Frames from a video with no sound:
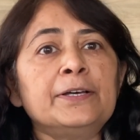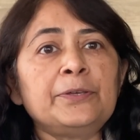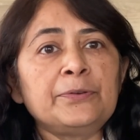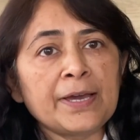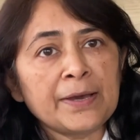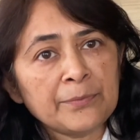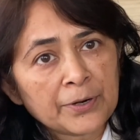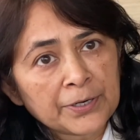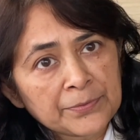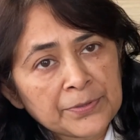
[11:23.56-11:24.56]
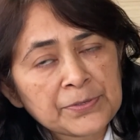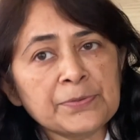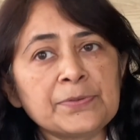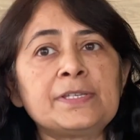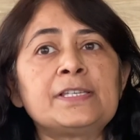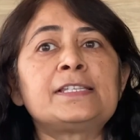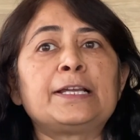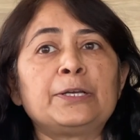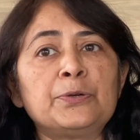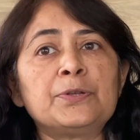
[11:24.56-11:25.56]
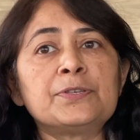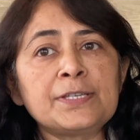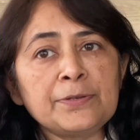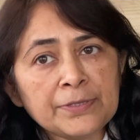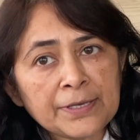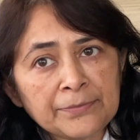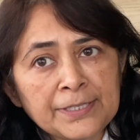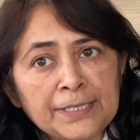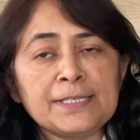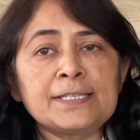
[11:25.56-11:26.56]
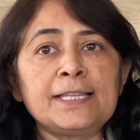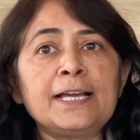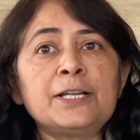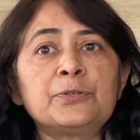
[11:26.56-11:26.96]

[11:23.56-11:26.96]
We have a lot of resources, technology, everything is there.